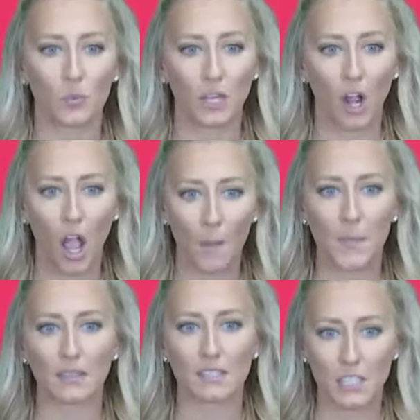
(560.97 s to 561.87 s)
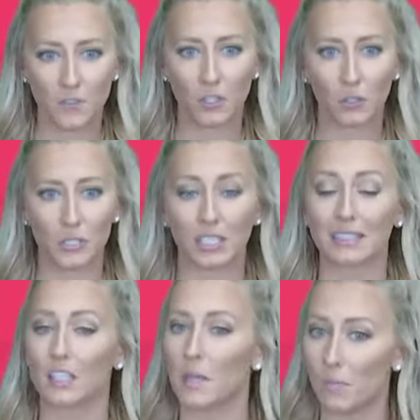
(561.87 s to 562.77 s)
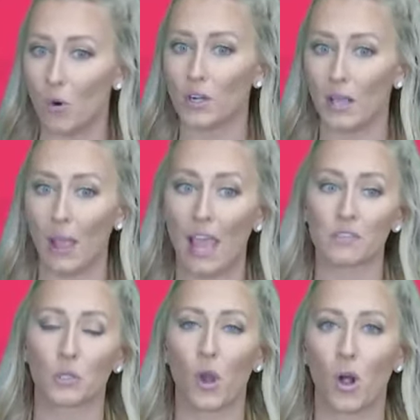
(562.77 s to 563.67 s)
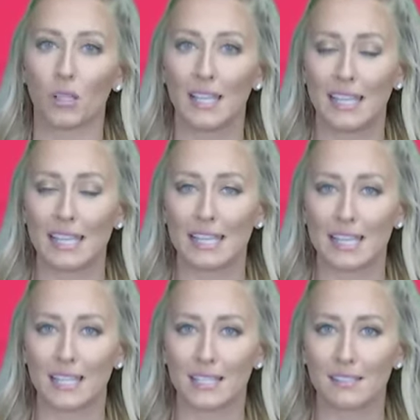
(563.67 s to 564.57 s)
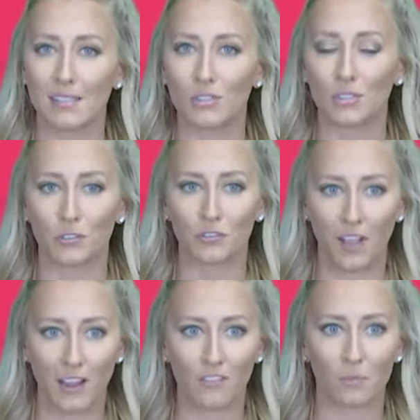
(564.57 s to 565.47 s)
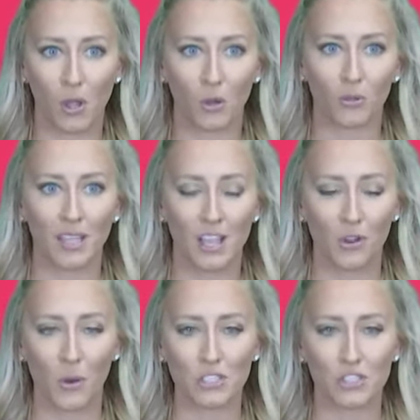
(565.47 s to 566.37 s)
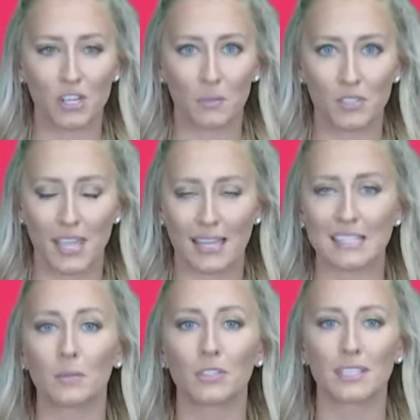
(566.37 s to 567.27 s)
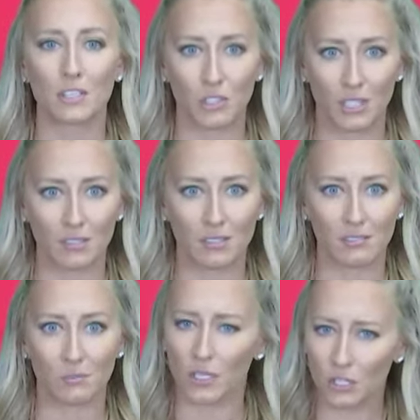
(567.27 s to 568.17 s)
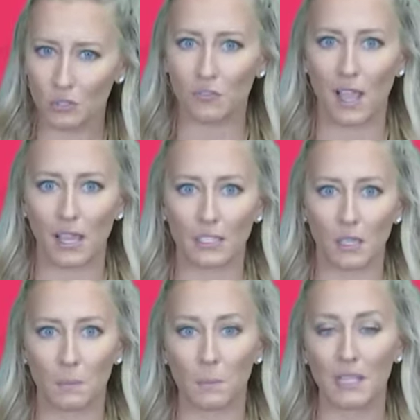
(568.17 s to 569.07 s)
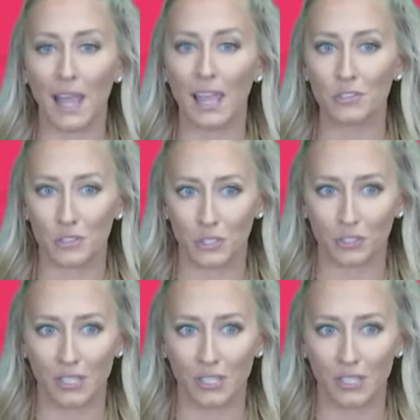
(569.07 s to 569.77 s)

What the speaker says: We are upping the difficulty a little bit more now. After all, it is survivor mode. Question number 10, double digits. Where could you find a pilaster?